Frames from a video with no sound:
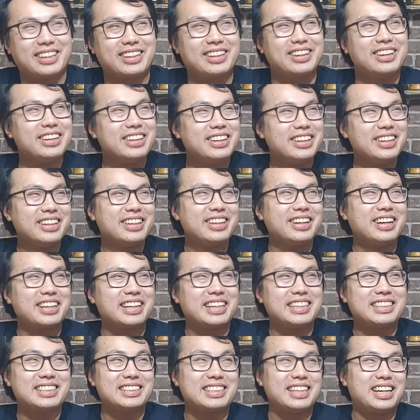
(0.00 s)
like,
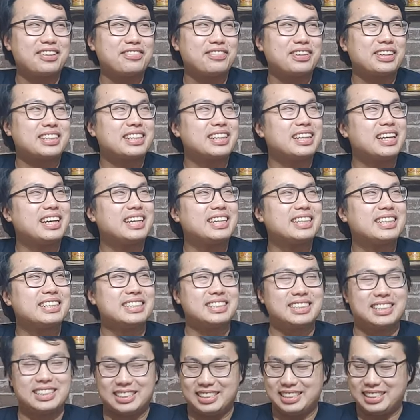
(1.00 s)
I guess the side effect of that
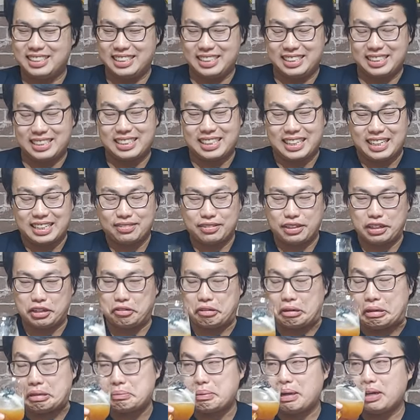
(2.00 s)
is just this kind of
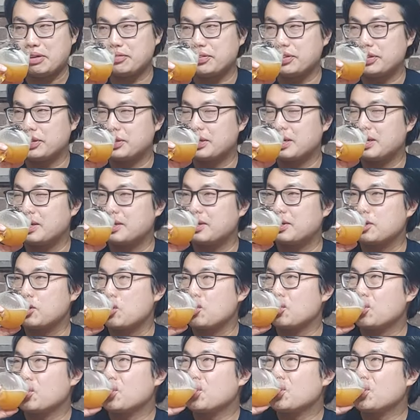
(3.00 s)
like green polyphenol kind of thing.